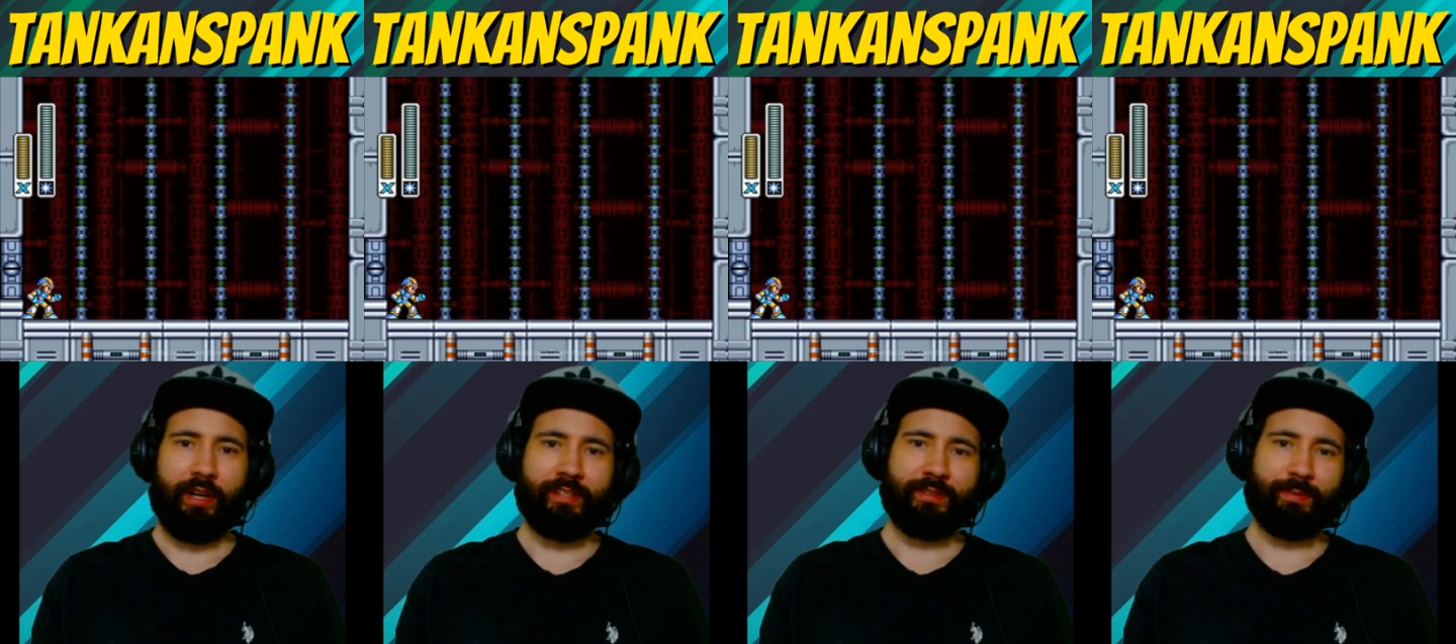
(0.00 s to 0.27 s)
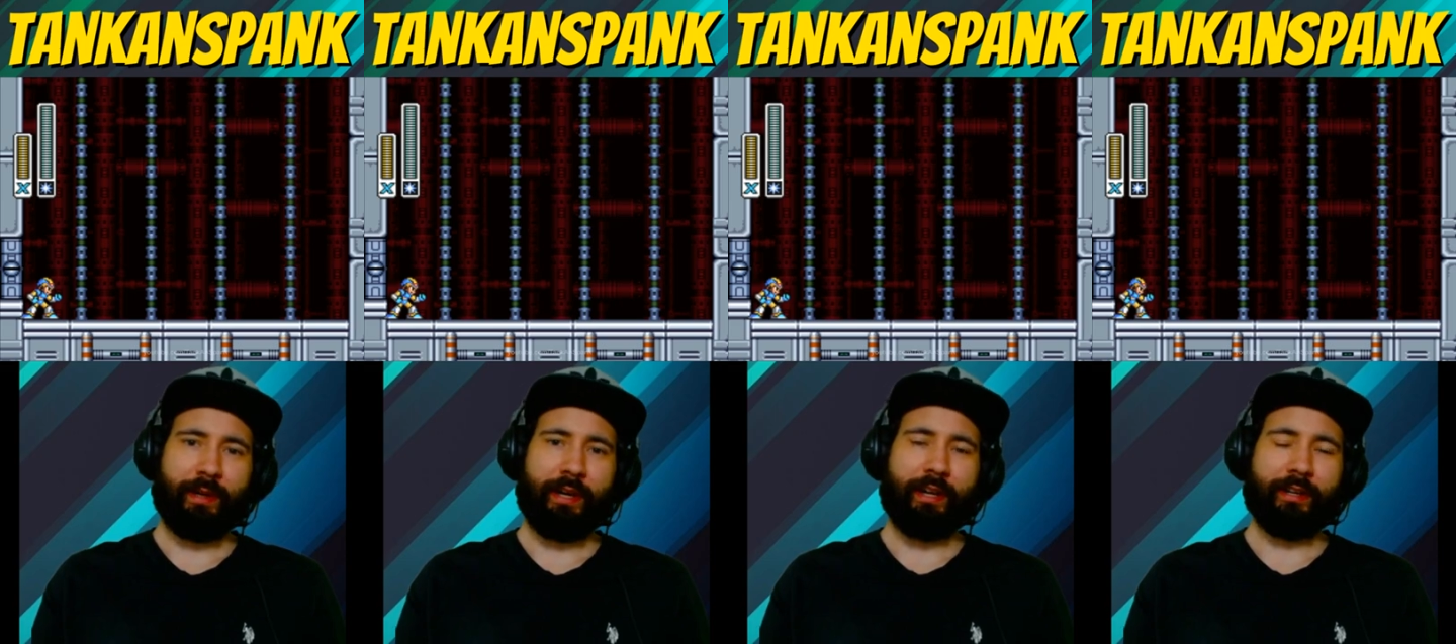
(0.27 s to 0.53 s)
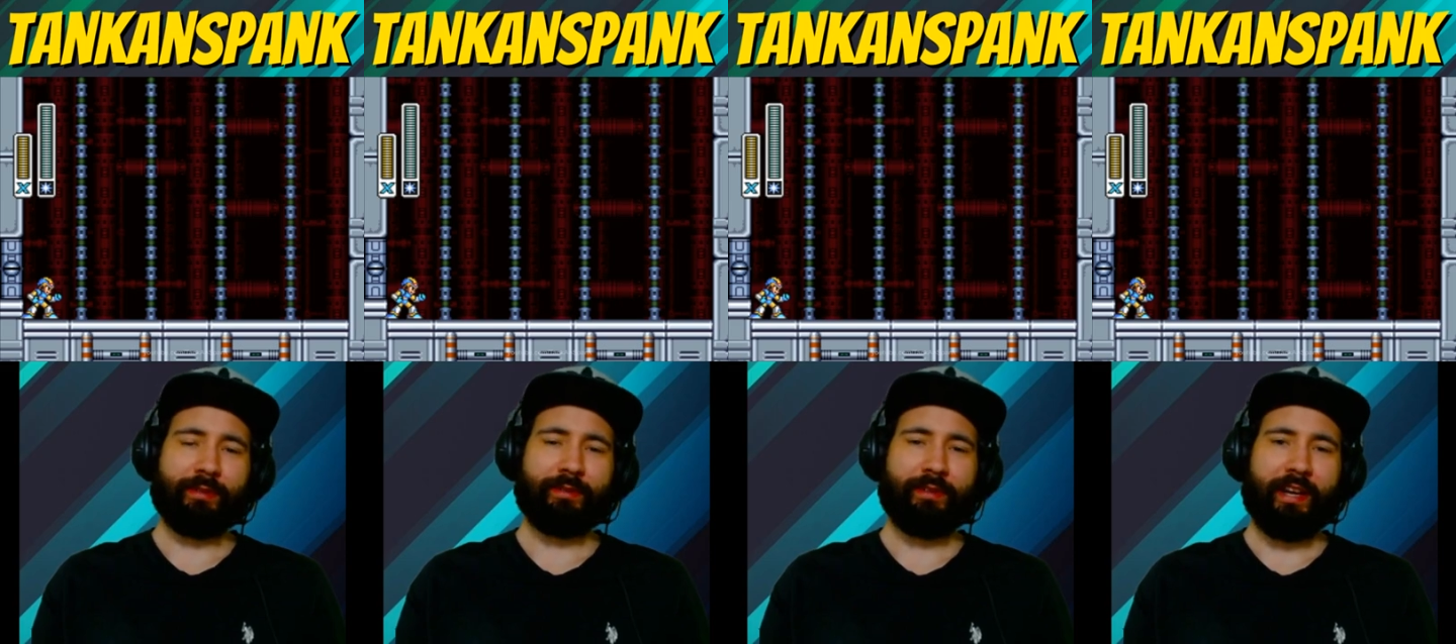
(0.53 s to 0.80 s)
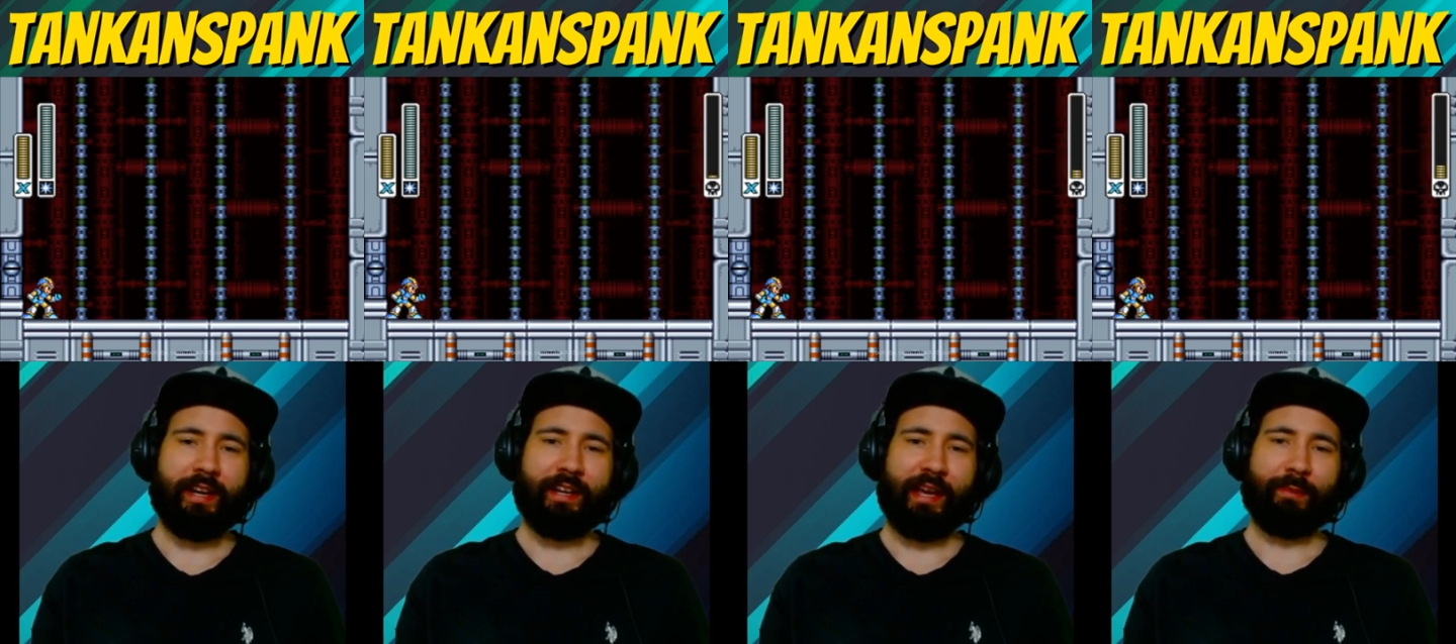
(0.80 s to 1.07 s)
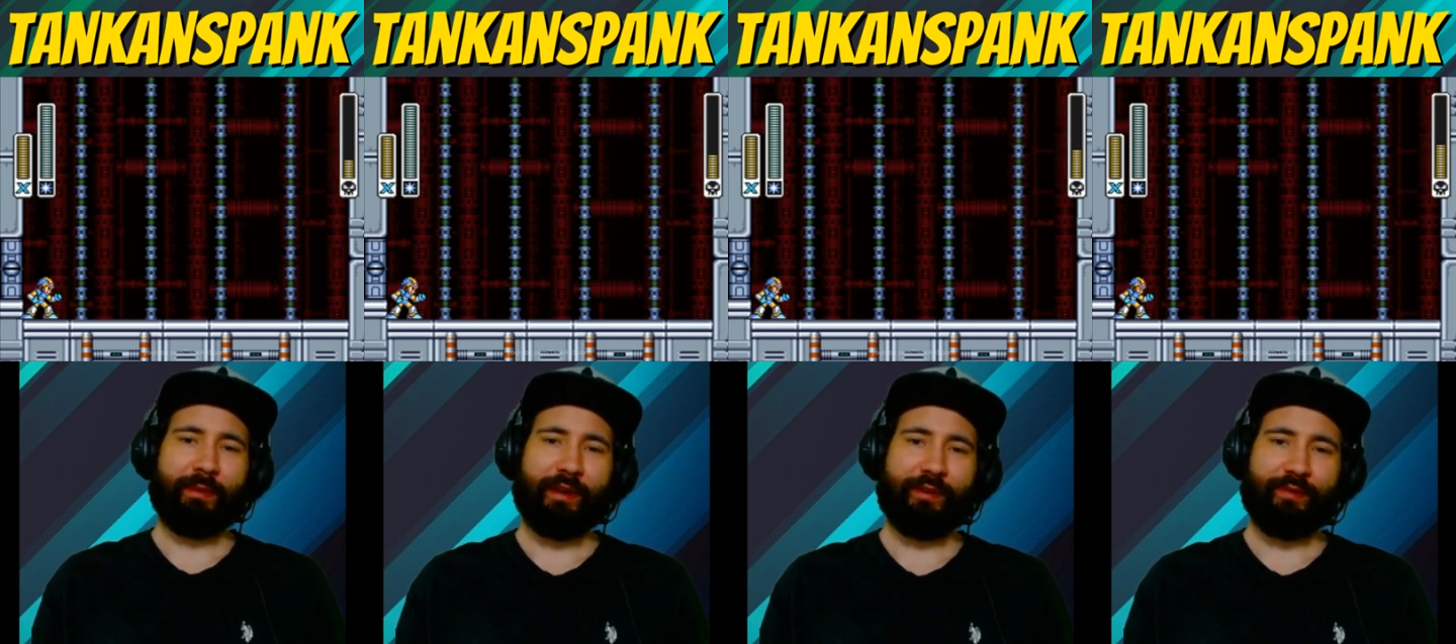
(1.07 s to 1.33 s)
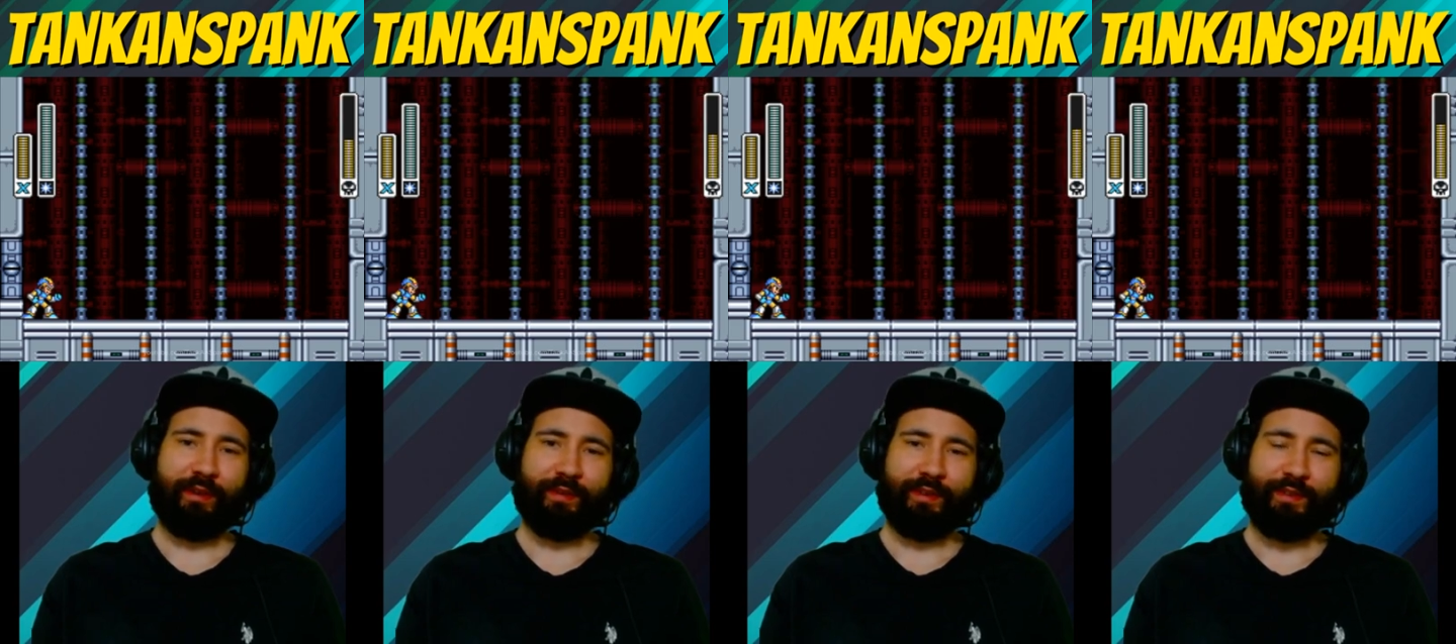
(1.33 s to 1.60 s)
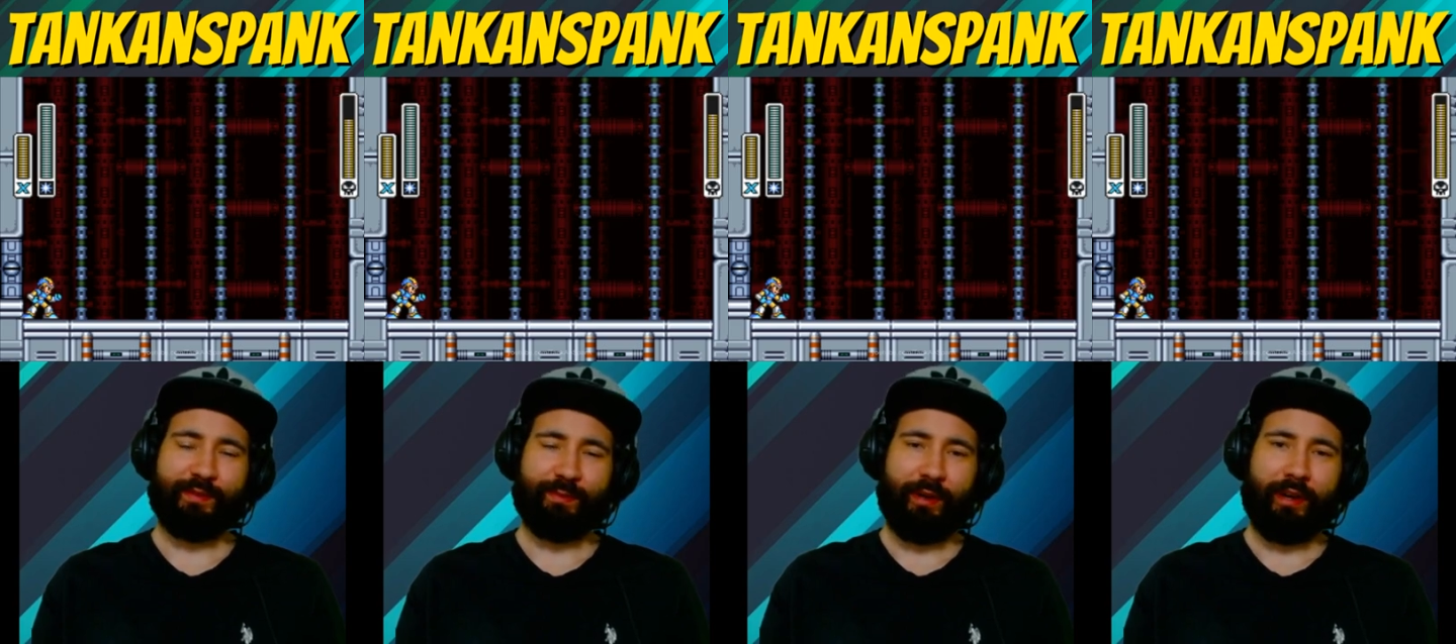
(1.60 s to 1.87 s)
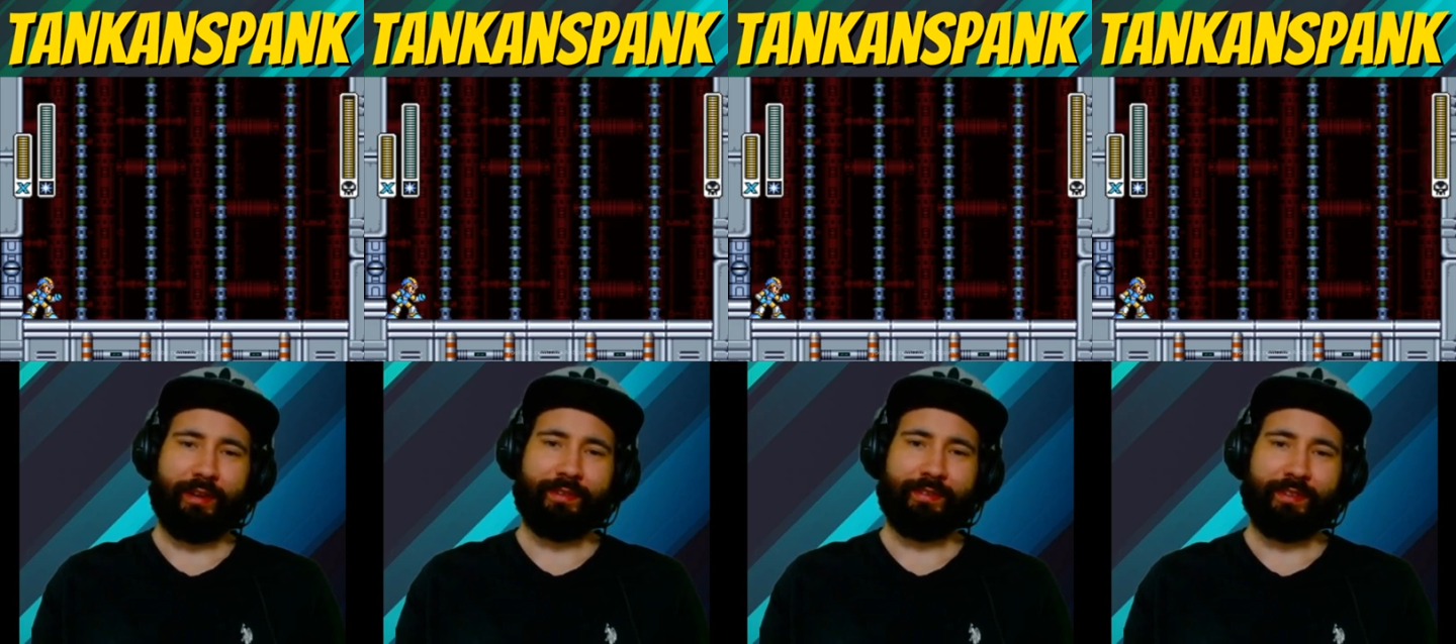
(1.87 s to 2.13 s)
Bospider. I can't make fun of this
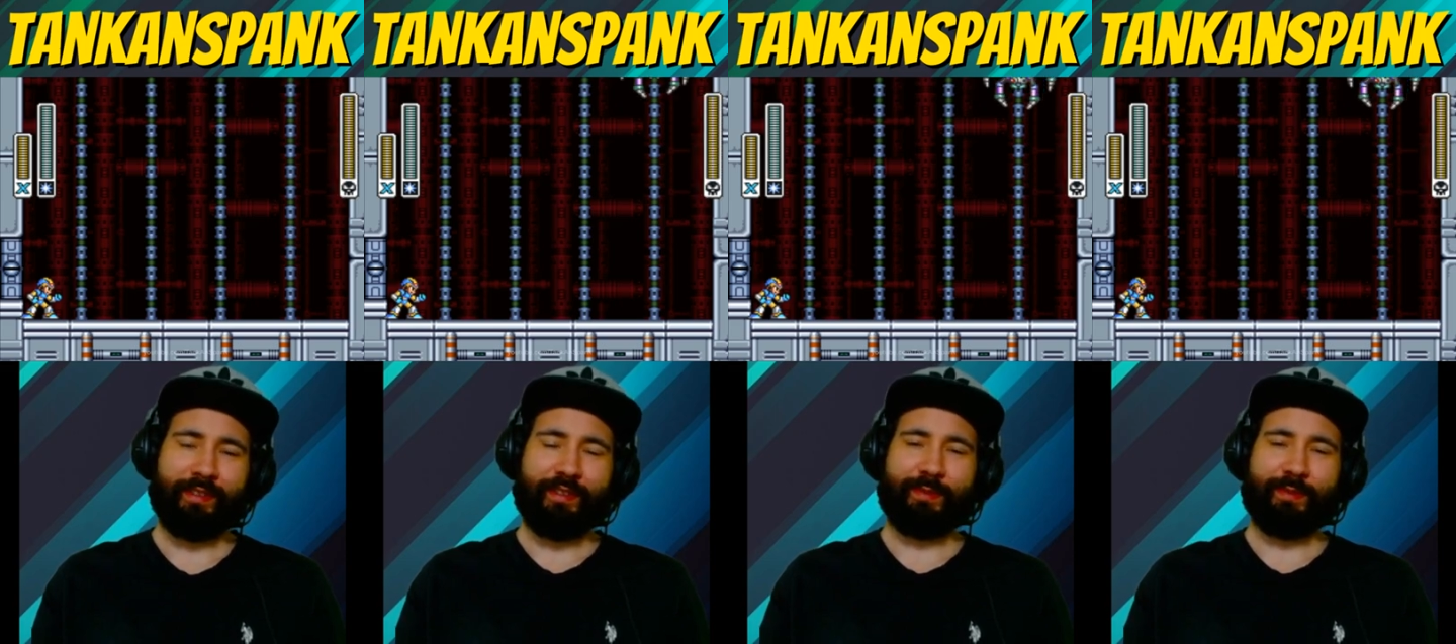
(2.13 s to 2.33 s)
boss,